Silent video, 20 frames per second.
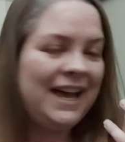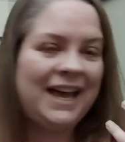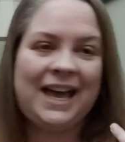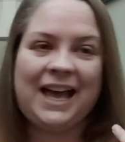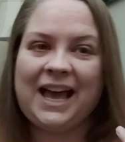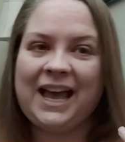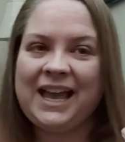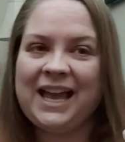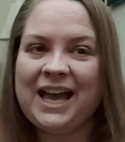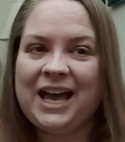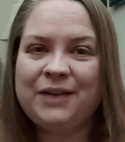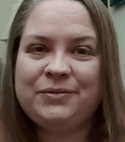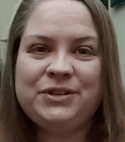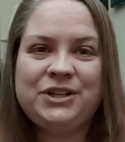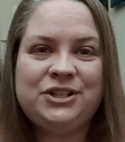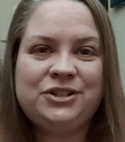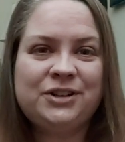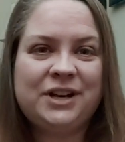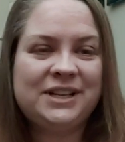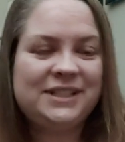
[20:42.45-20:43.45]
I have
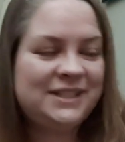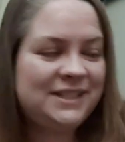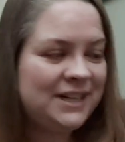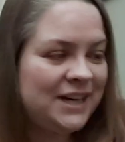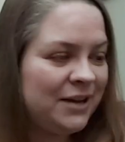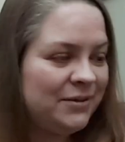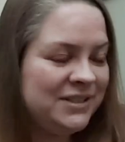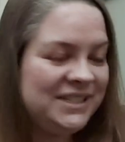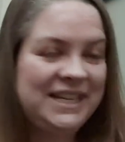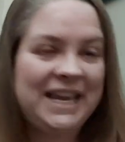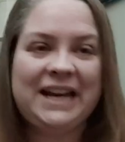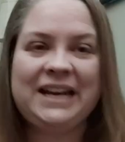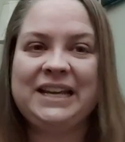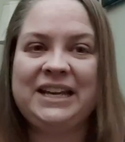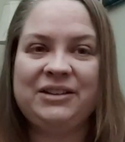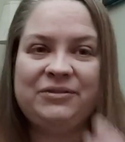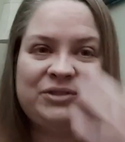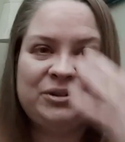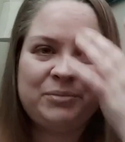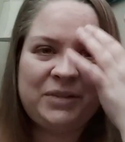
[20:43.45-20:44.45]
to trust it. I was getting
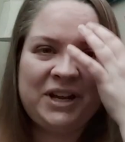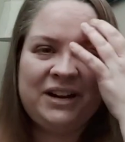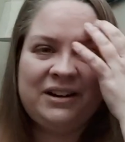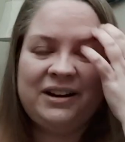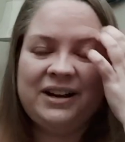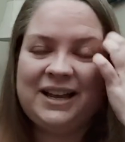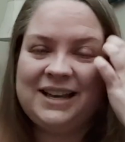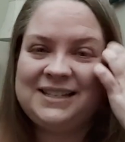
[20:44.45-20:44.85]
it from Eric.